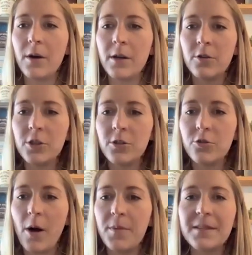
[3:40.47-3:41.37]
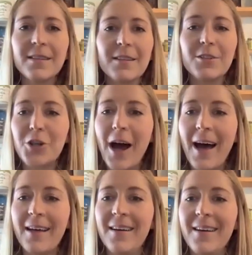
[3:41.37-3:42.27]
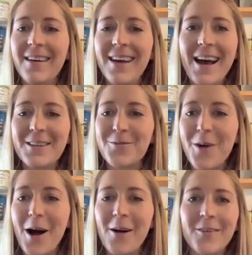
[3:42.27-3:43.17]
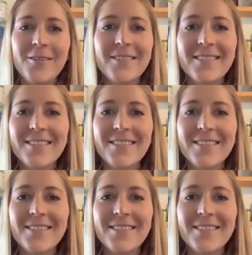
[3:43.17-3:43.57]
And I'll just drop this in the chat as well,